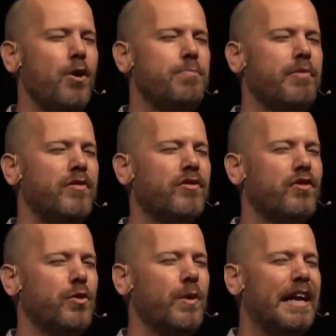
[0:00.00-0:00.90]
open
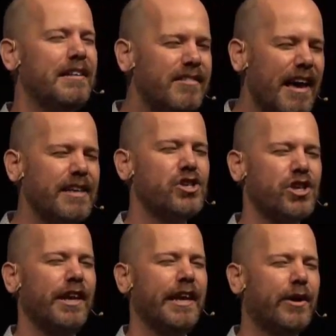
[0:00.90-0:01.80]
to
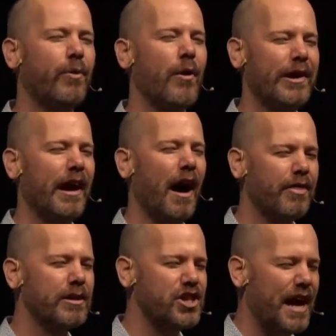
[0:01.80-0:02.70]
intentionally growing
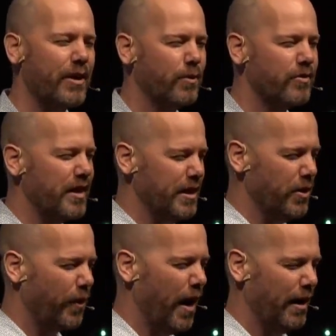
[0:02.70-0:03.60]
other channels in
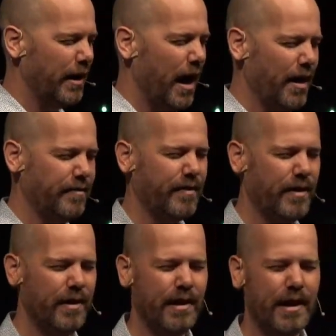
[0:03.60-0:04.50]
your life.
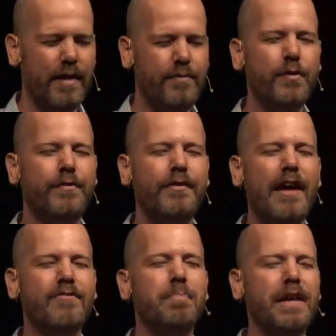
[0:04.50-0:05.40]
If you've
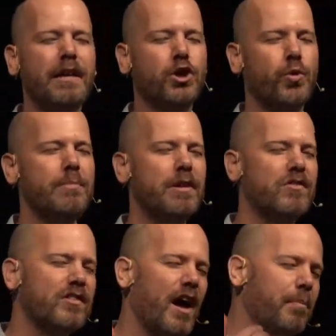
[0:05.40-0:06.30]
never been a dreamer,
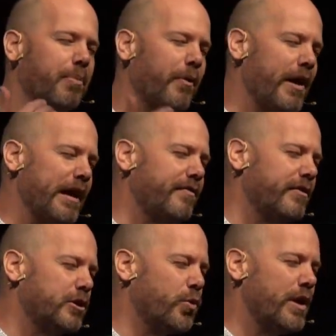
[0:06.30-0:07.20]
start praying
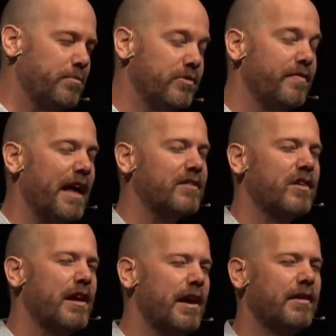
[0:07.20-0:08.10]
for dreams if
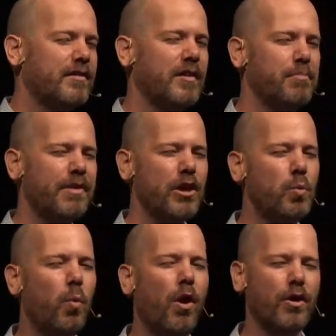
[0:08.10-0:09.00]
that's something
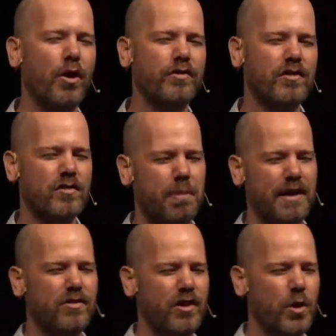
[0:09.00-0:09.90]
you want God to
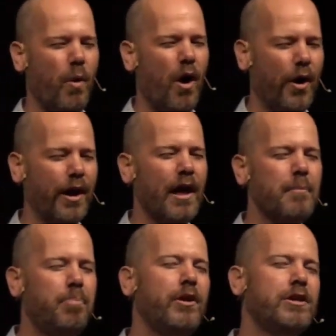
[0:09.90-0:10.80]
speak to you on.
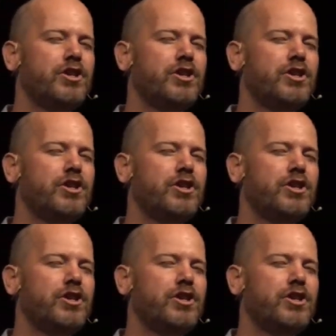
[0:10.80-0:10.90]
Put a